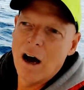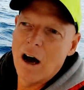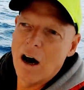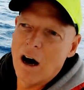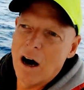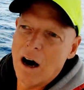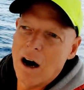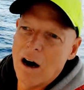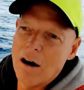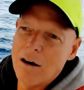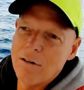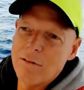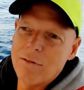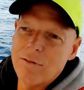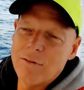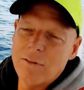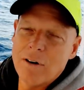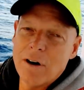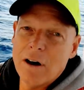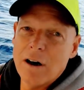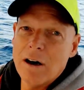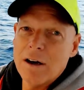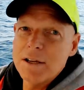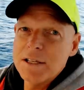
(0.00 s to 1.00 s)
of
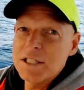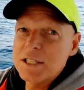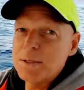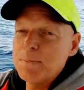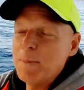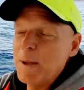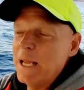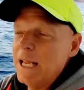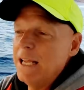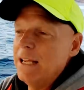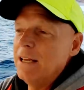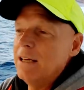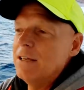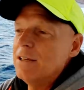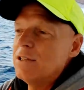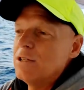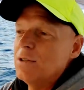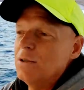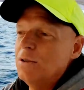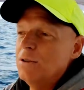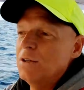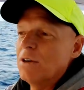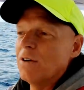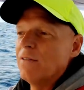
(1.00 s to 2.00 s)
speed
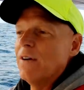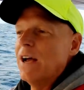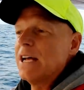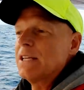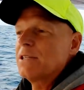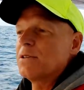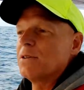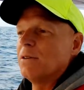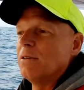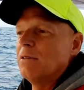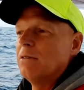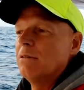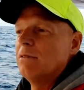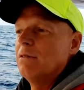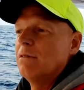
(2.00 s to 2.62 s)
to your vessel.